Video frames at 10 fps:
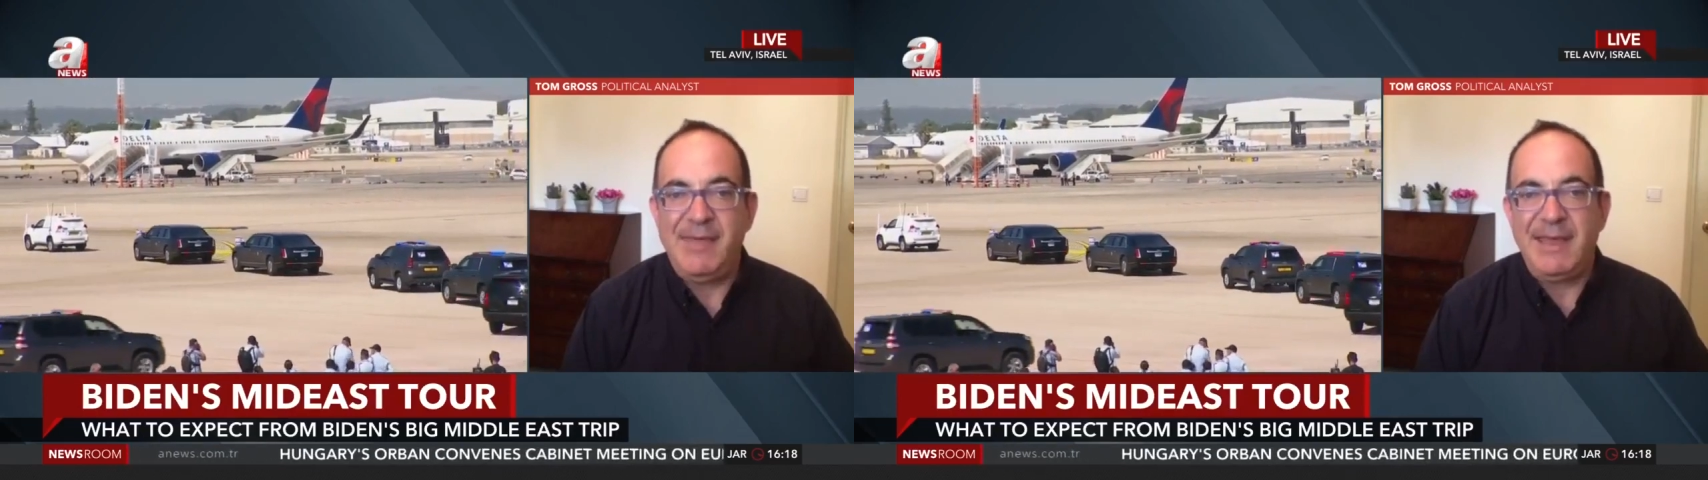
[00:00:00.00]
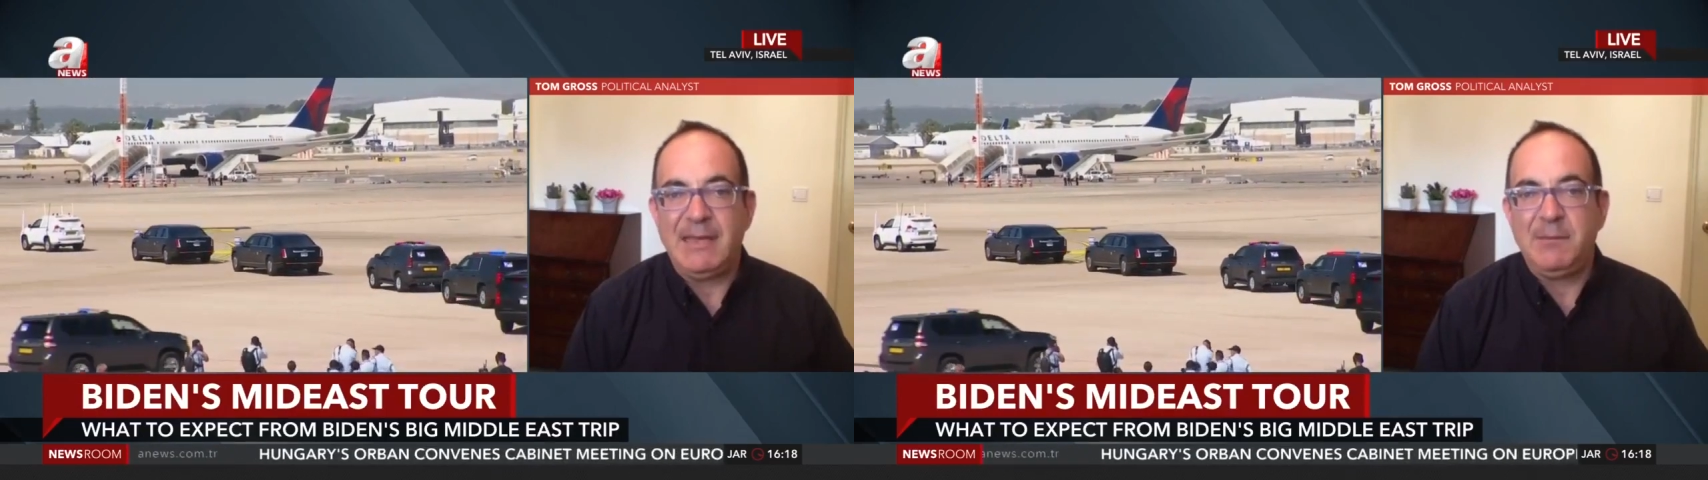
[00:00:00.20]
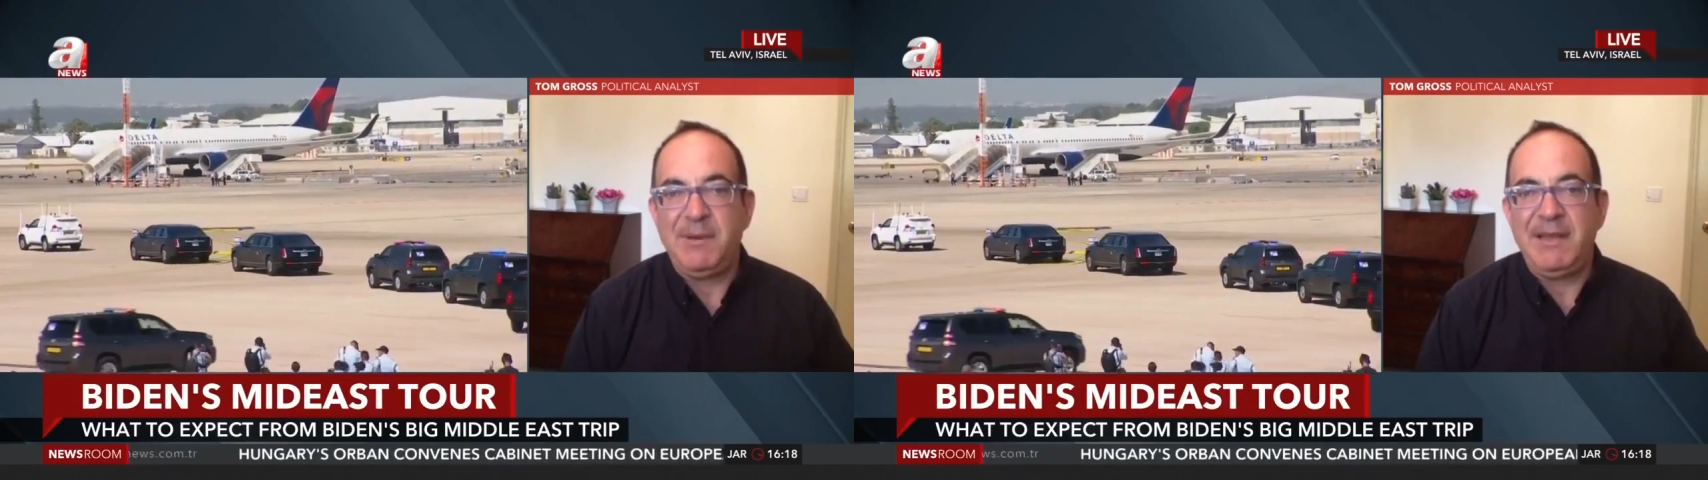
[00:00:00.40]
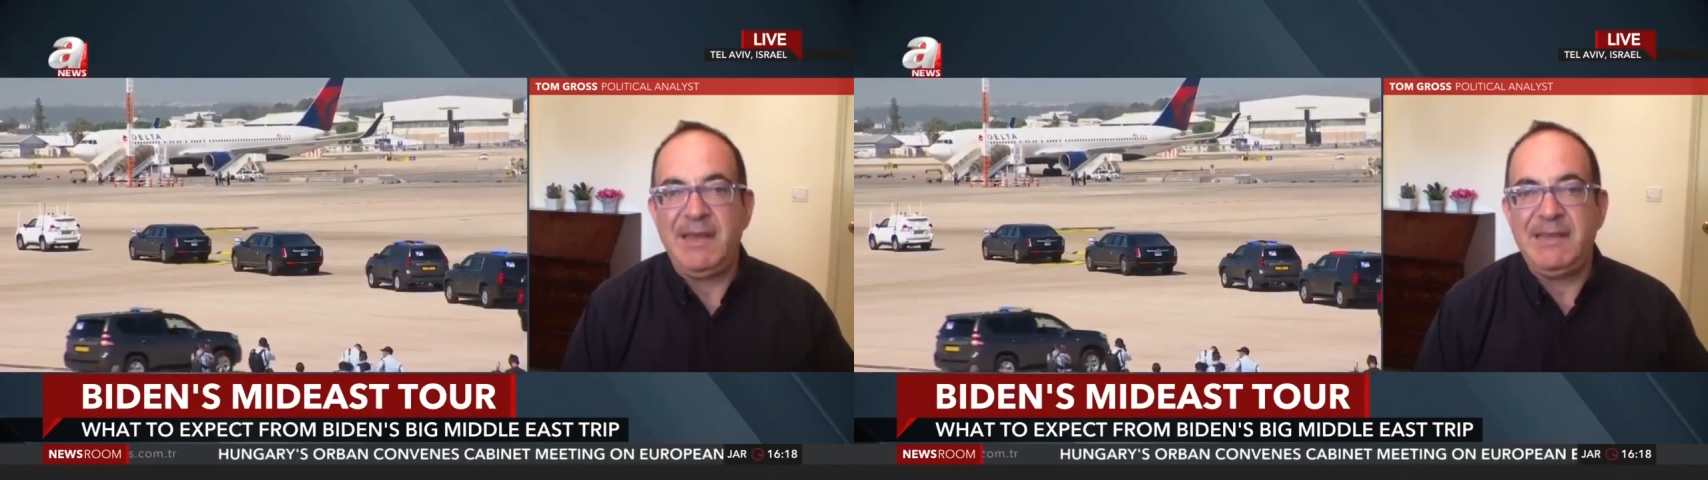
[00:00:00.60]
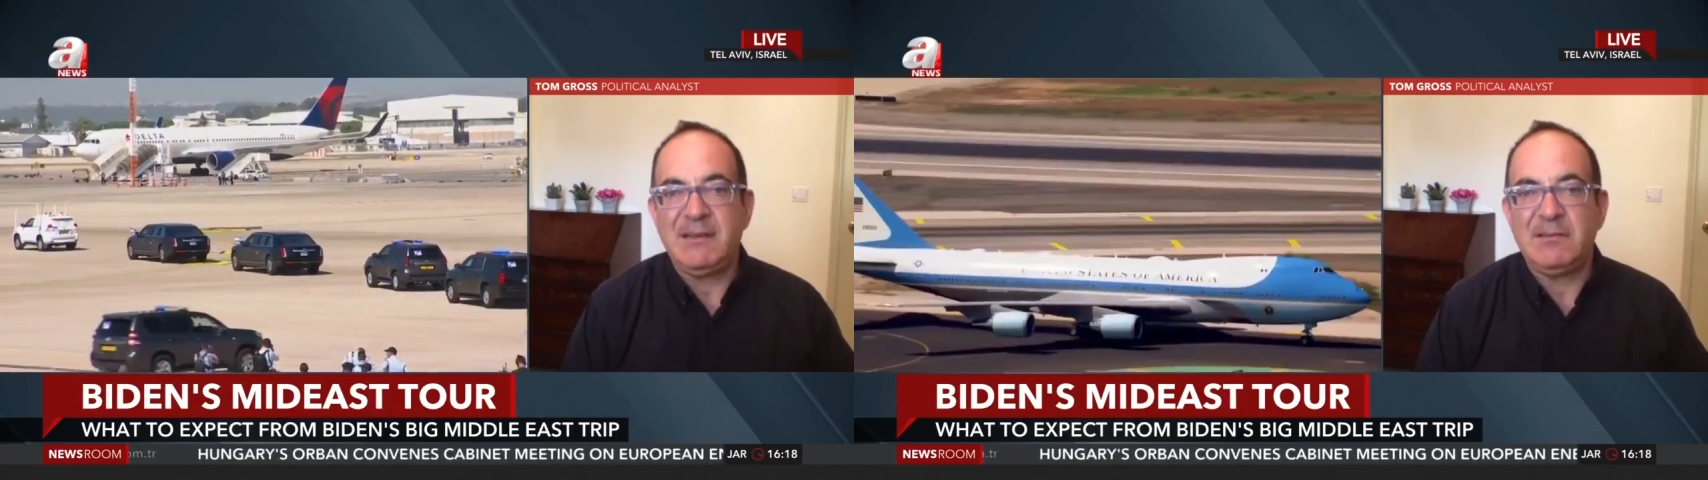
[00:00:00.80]
And they're going to be
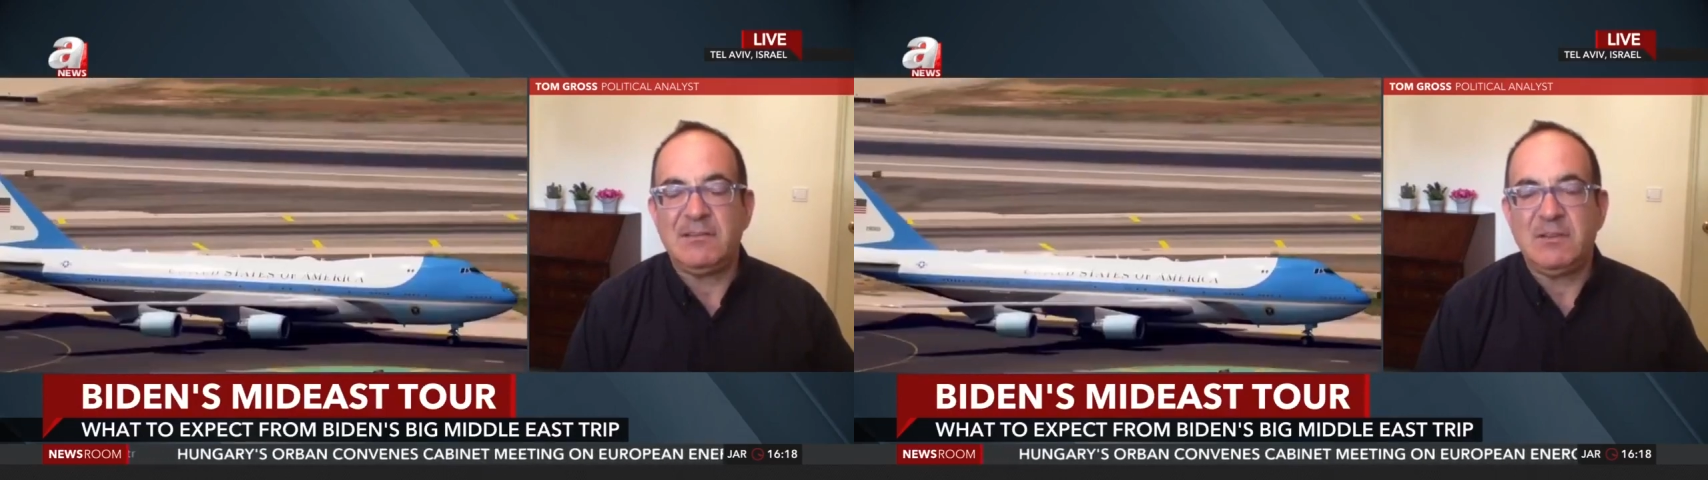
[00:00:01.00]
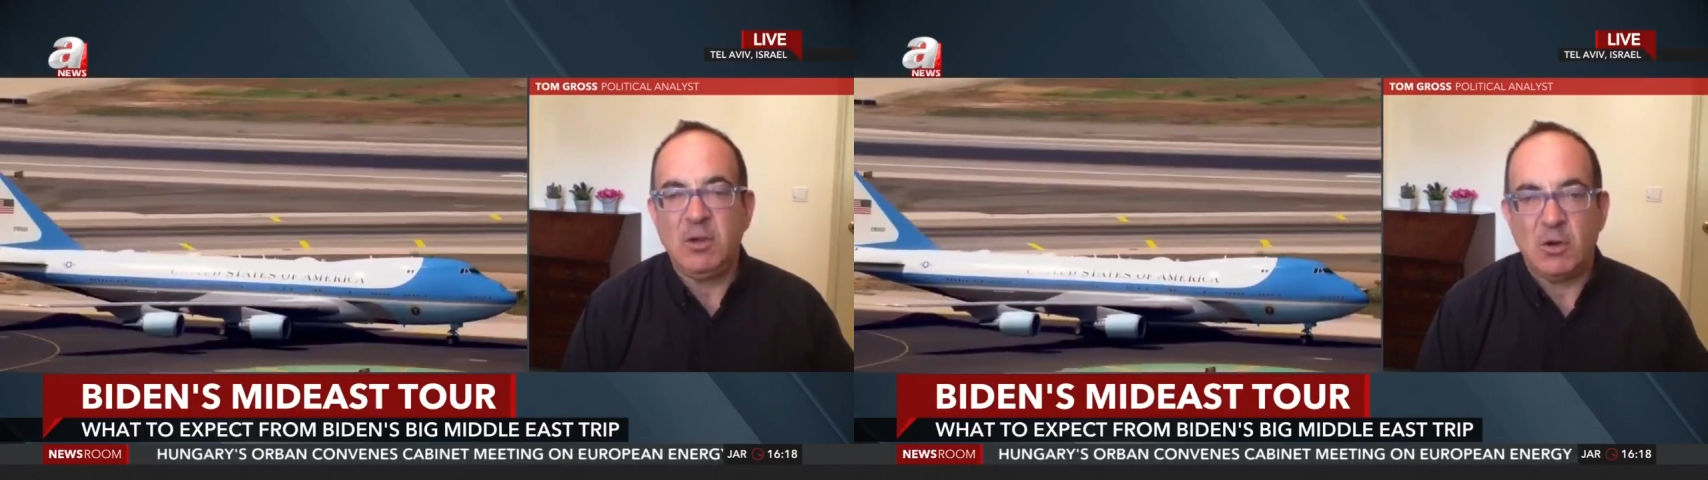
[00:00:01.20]
leaders